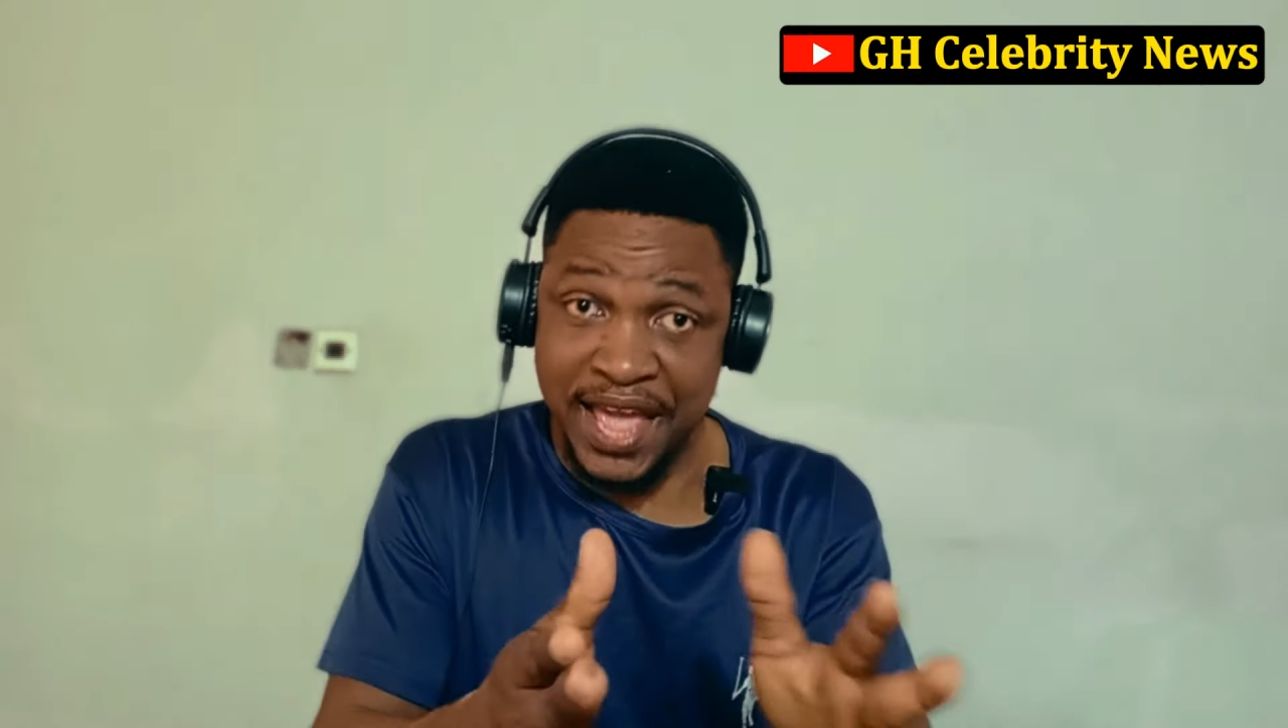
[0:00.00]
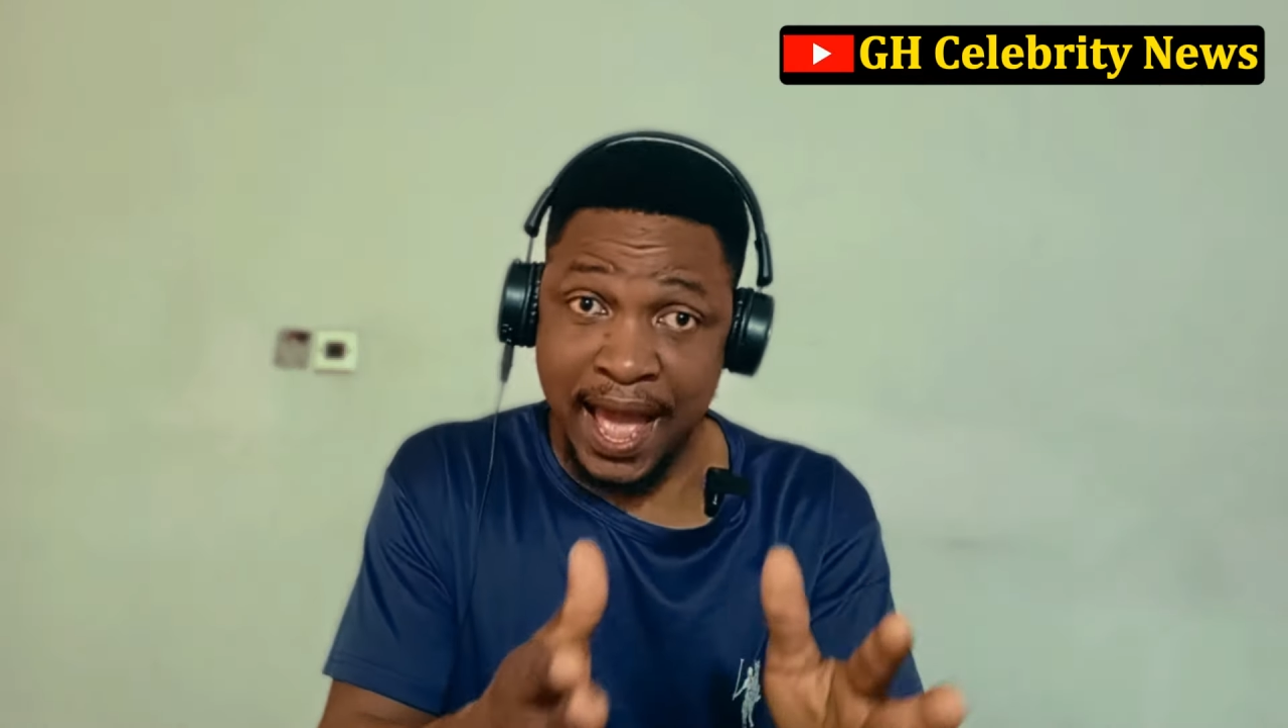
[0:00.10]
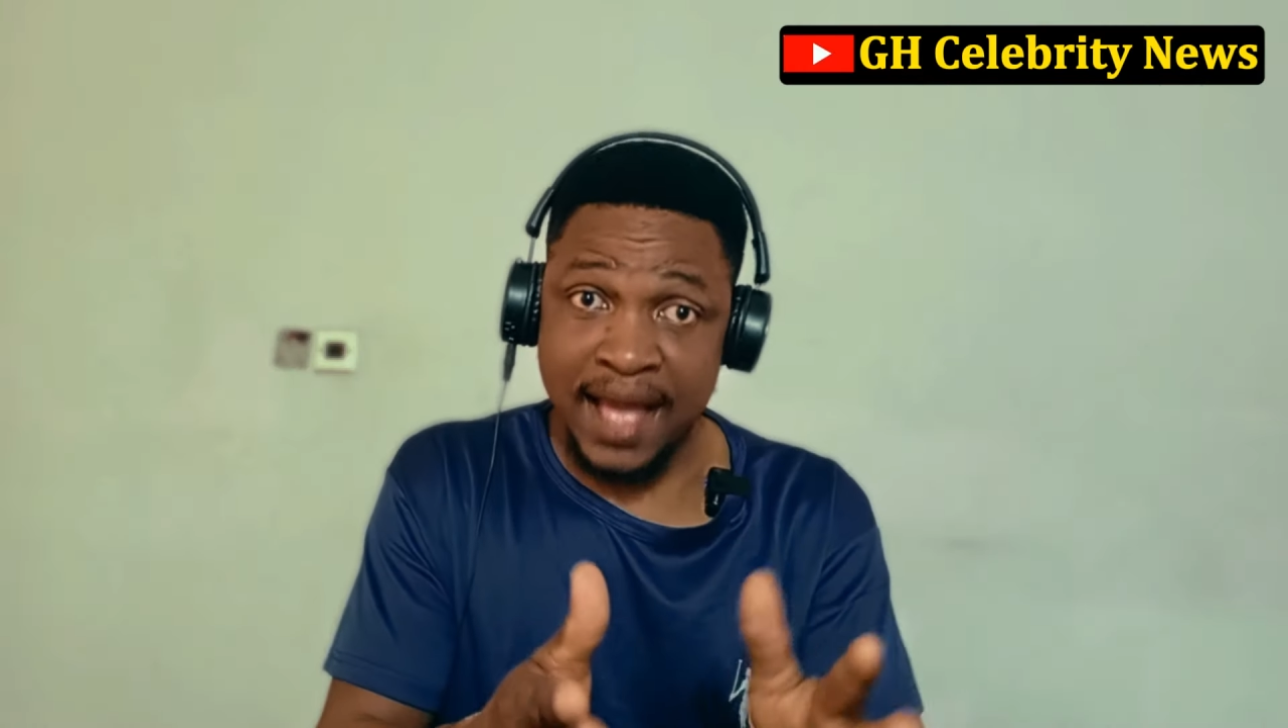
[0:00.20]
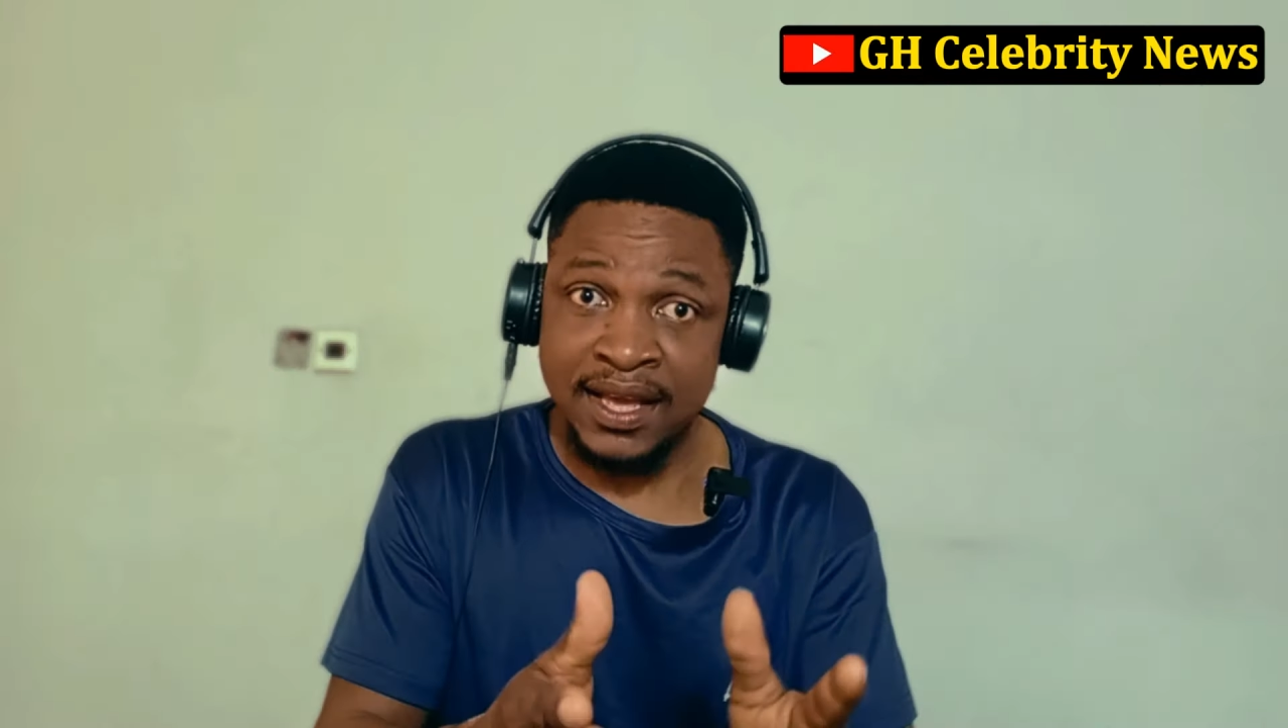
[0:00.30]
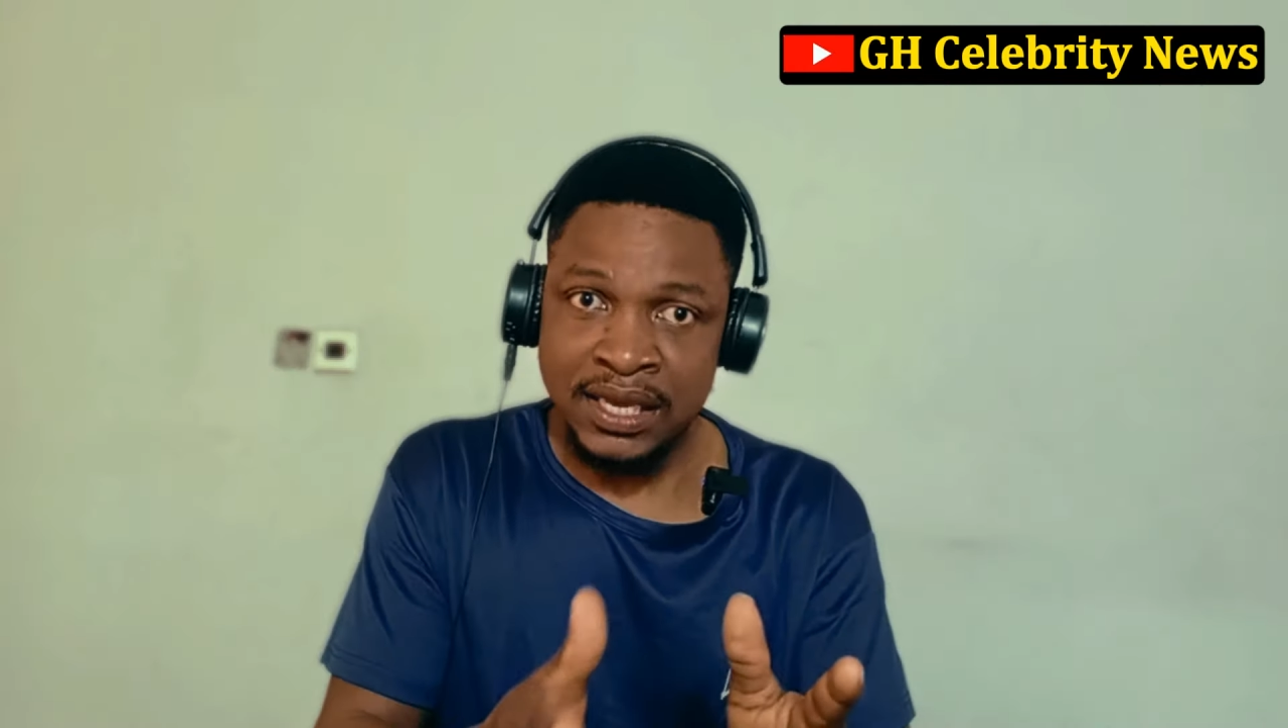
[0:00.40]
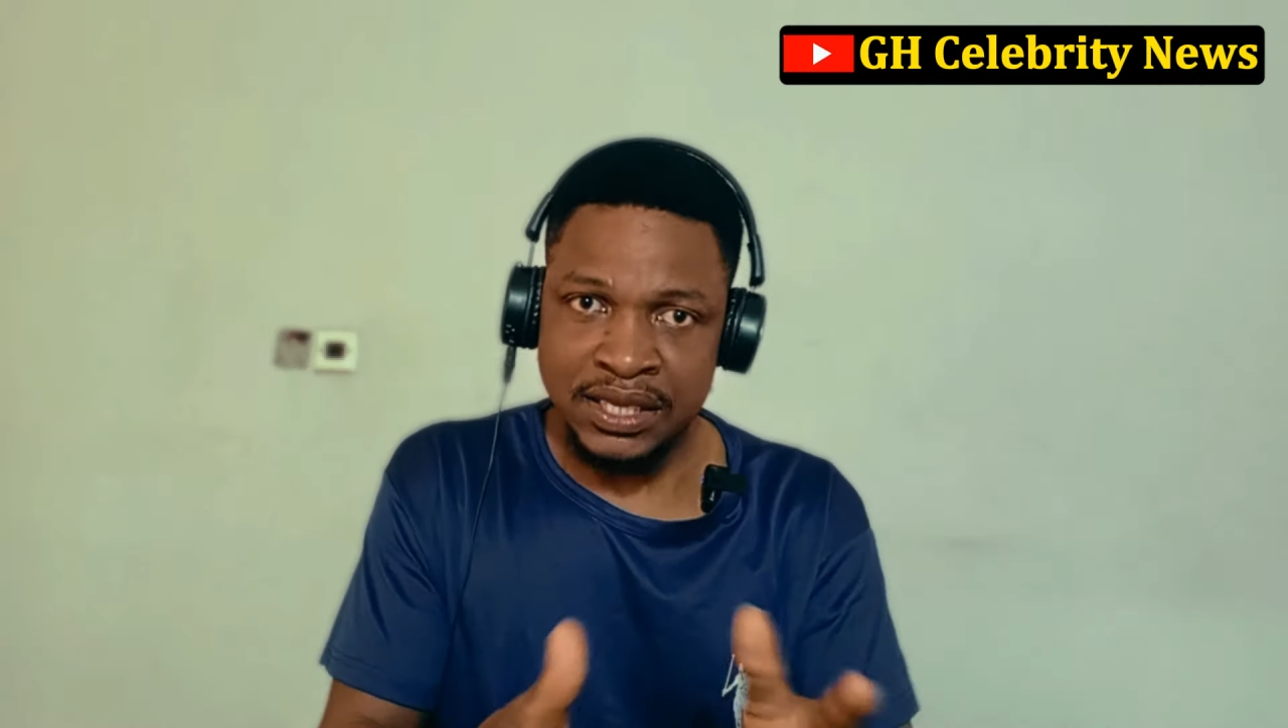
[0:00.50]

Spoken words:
yeah,